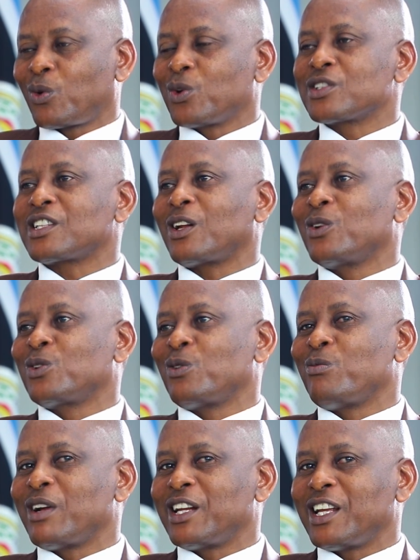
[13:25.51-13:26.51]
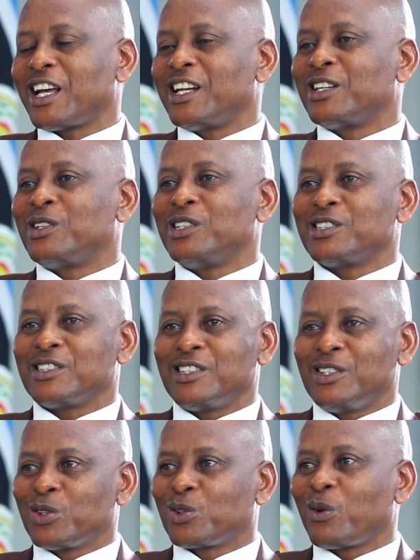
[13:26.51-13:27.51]
costs a lot of money and it is
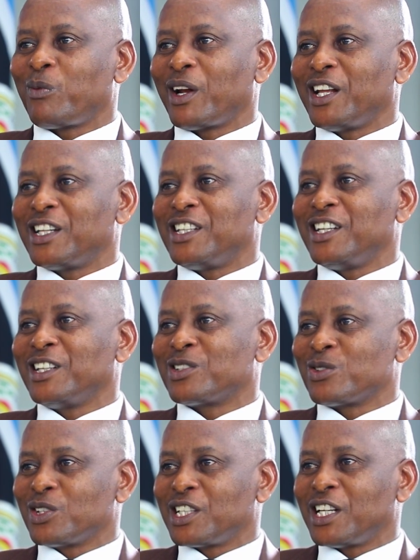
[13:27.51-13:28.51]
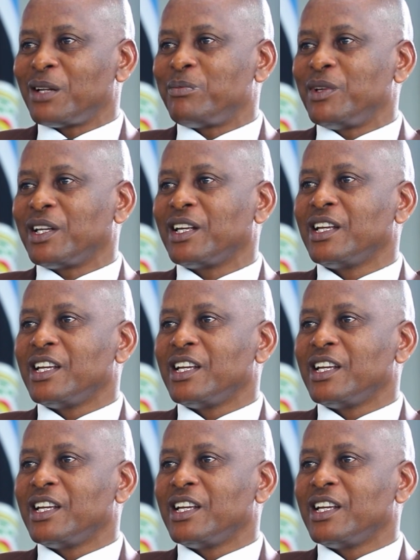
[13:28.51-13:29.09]
not operating, it's not helping.